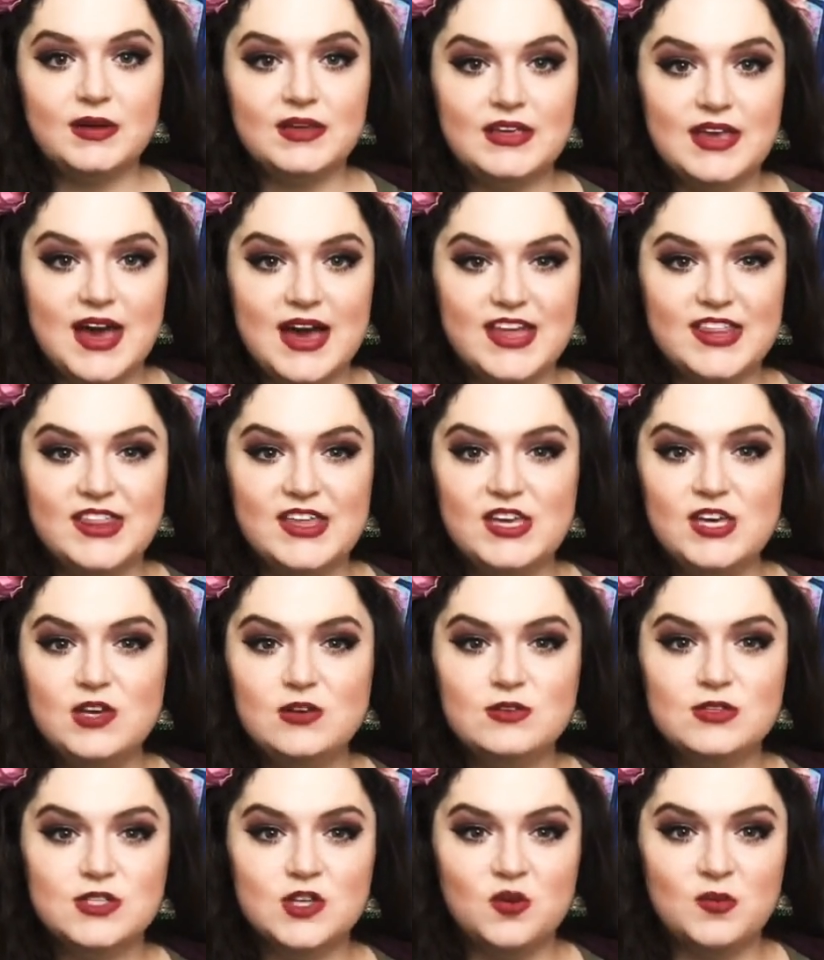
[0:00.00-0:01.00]
Yeah, thank you
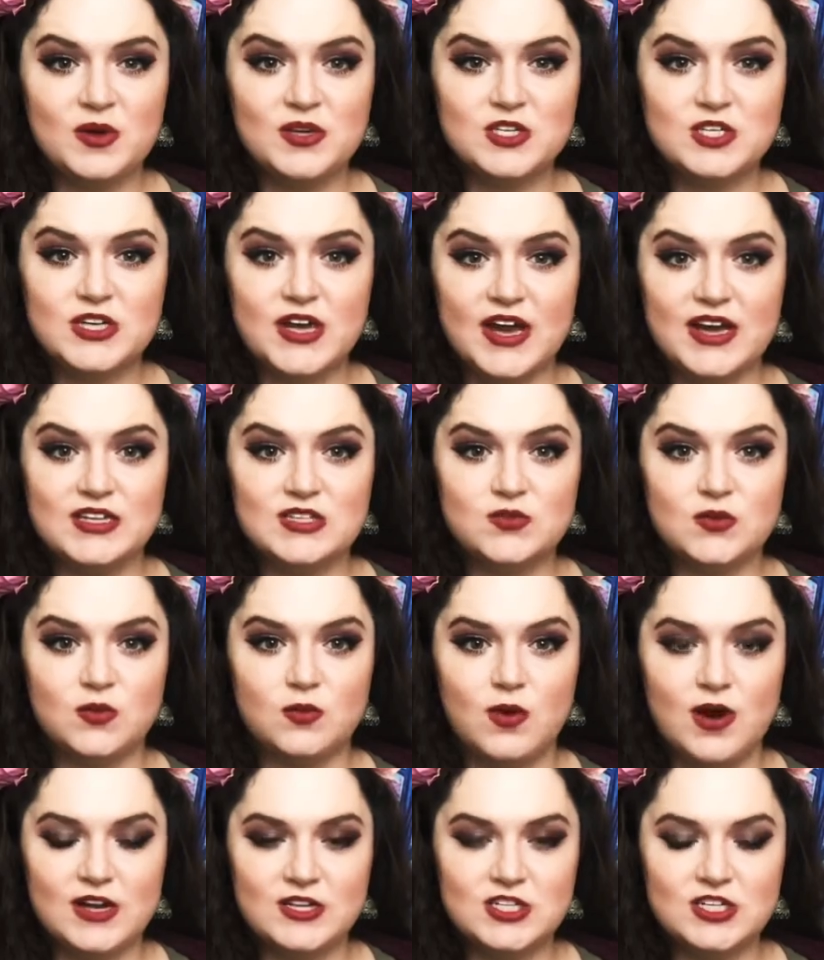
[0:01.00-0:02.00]
so much, guys, for
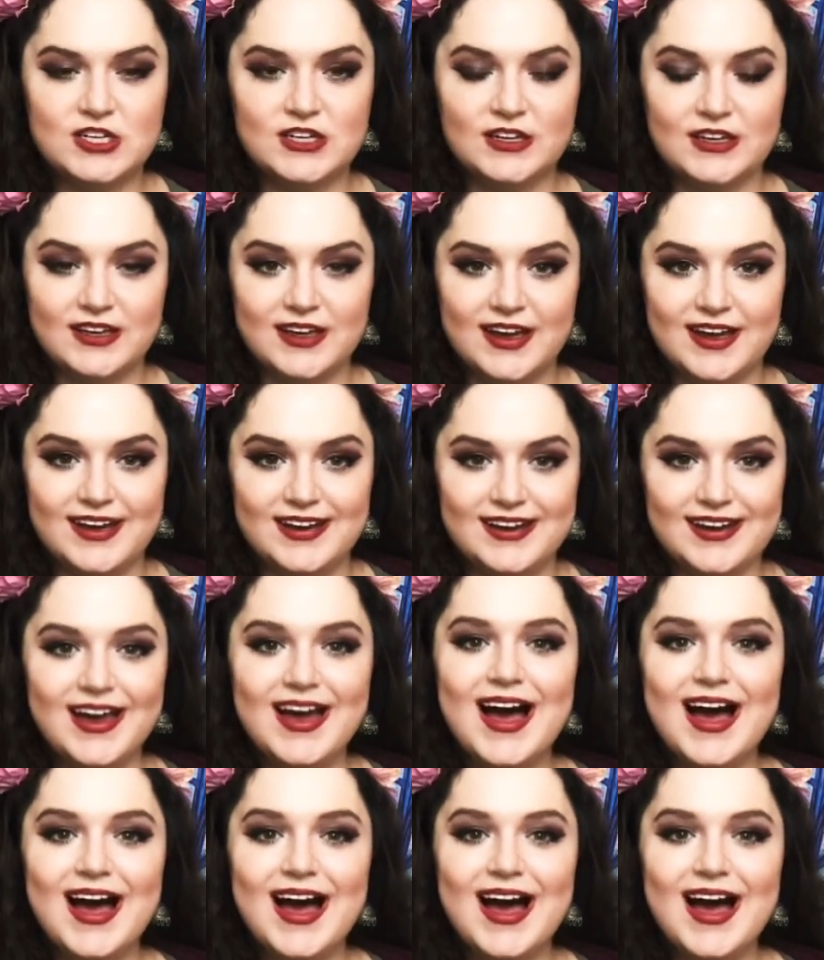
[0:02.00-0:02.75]
watching again.